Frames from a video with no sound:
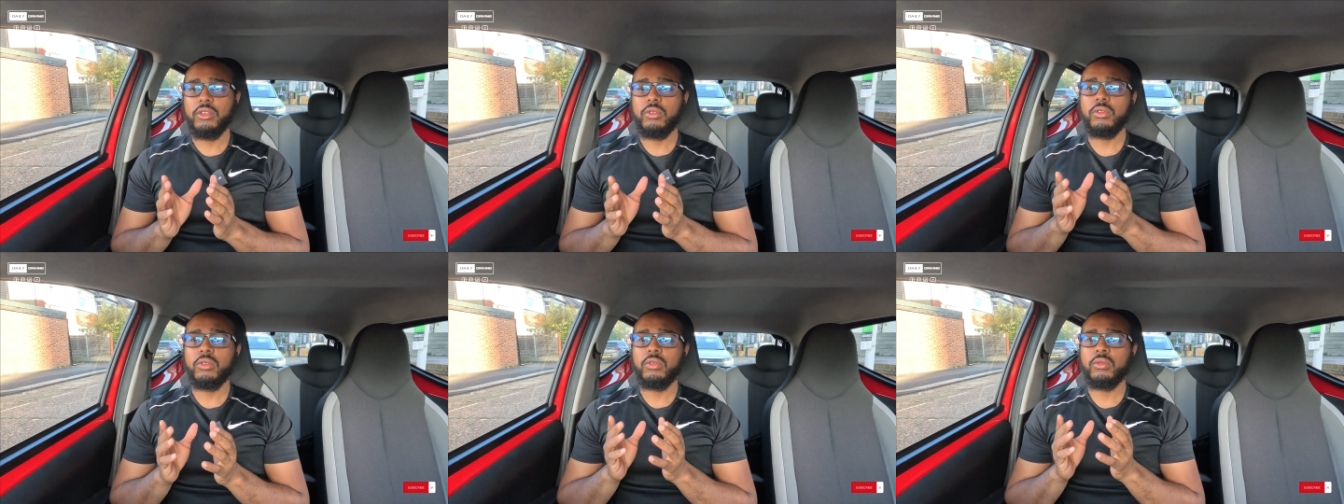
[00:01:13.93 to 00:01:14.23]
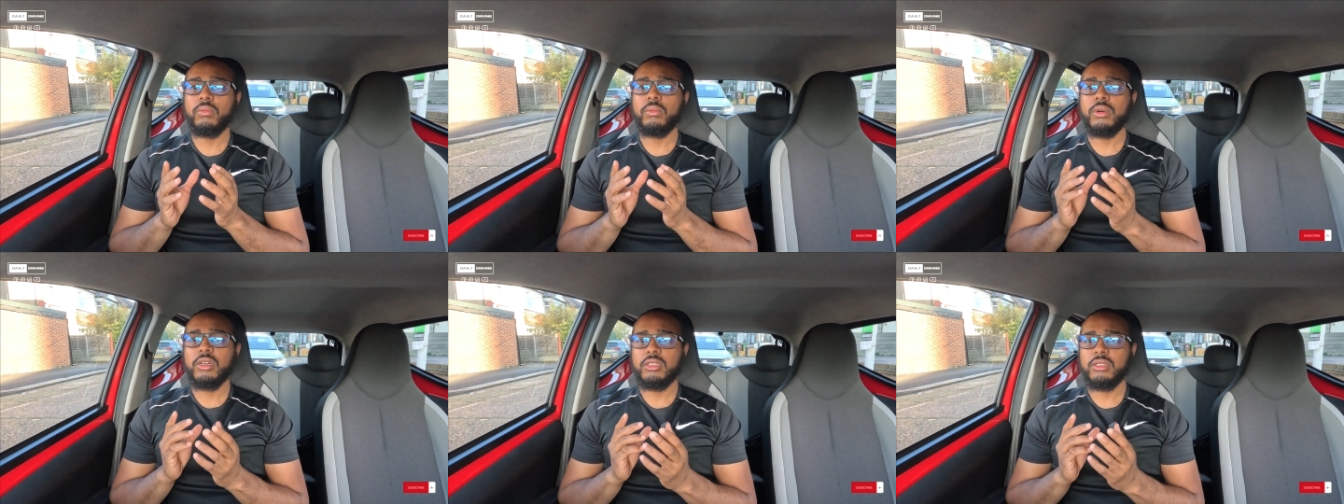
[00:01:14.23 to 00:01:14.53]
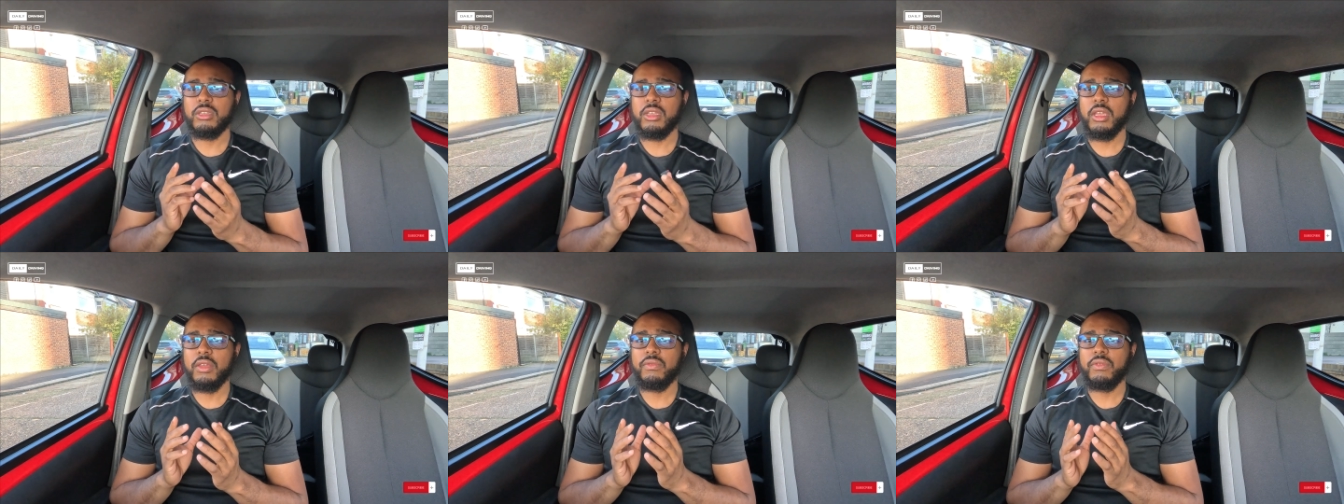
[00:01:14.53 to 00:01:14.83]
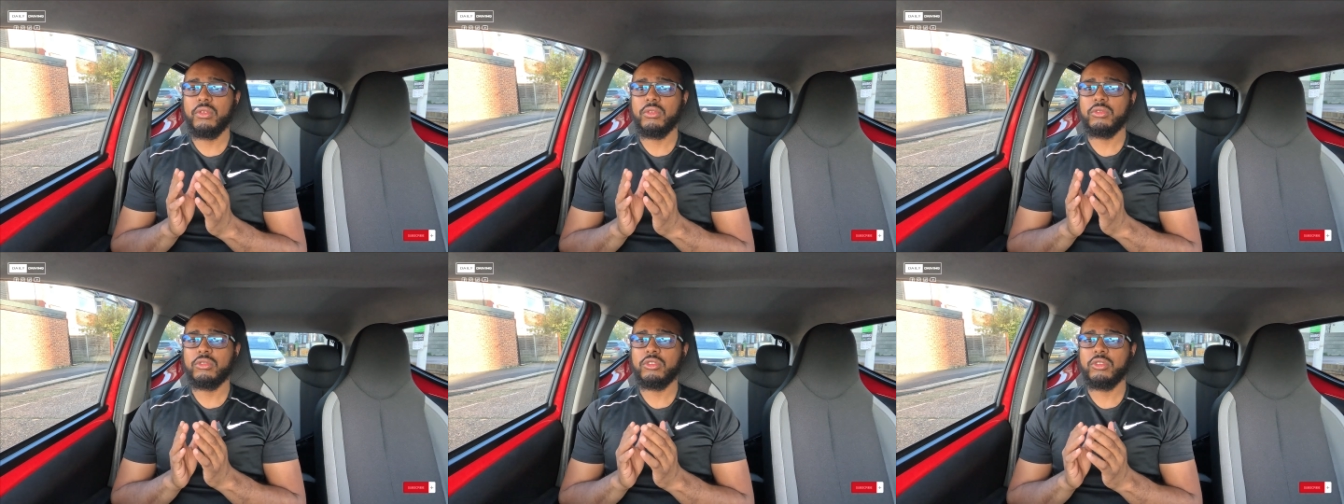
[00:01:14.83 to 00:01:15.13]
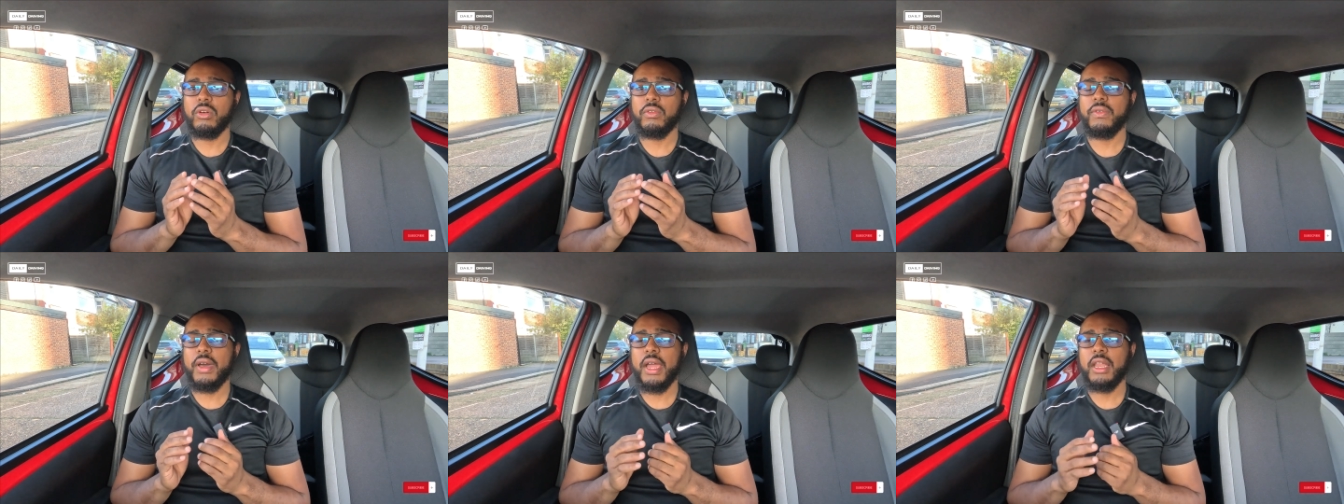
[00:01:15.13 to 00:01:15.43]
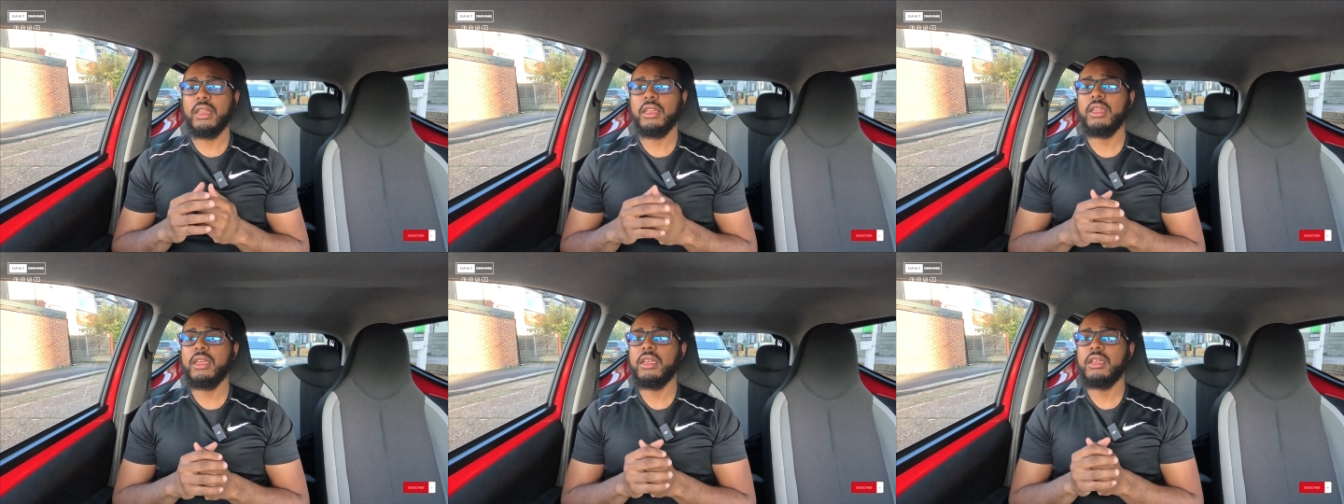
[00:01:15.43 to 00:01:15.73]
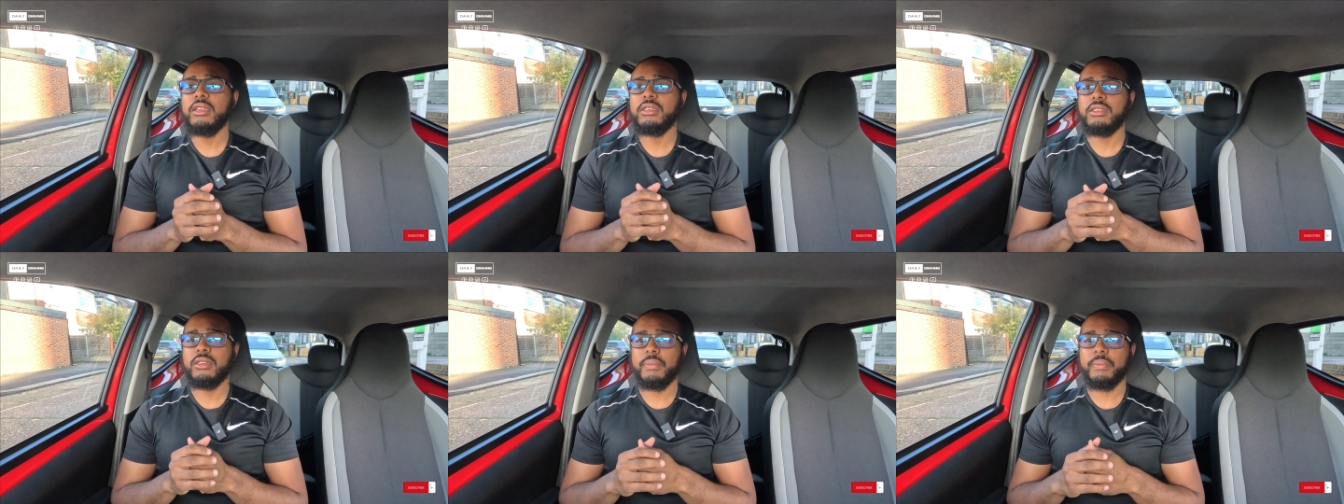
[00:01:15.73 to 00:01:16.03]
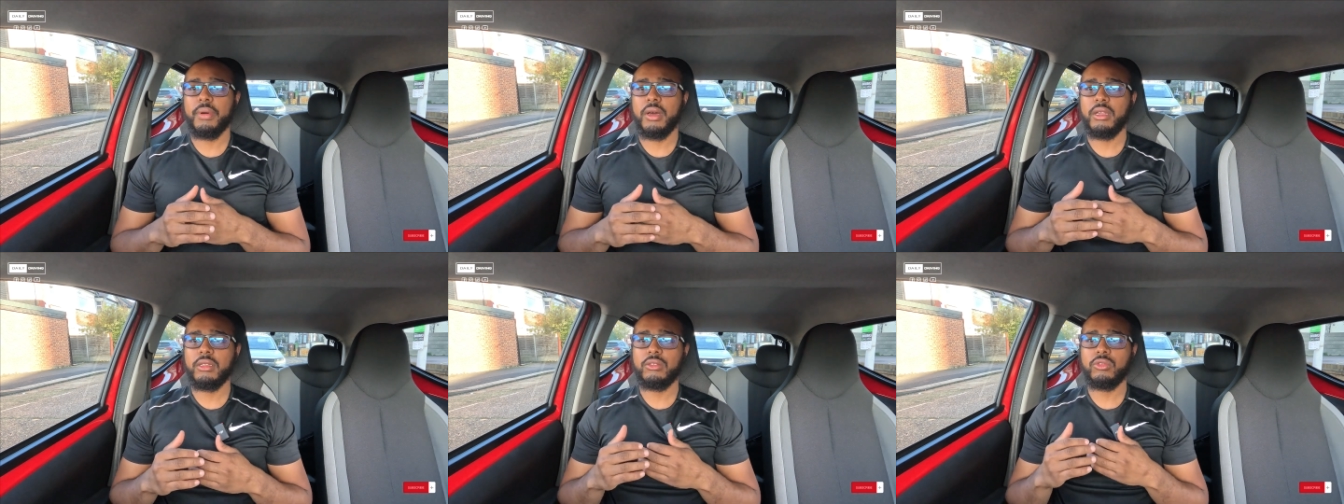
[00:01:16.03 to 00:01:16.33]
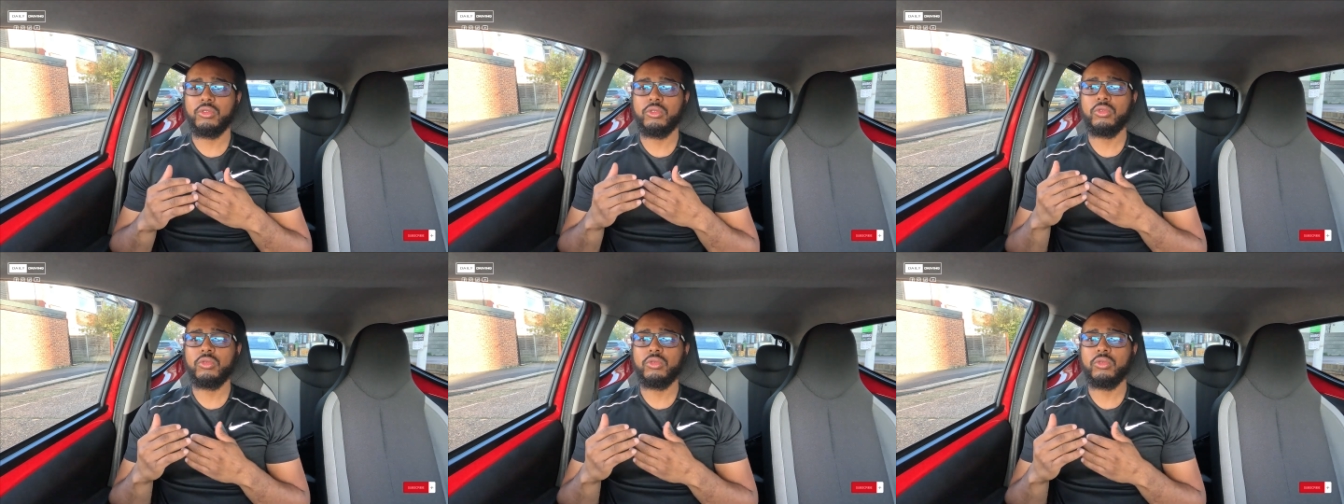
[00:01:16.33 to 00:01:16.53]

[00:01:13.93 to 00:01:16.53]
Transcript: you must give yourself at least about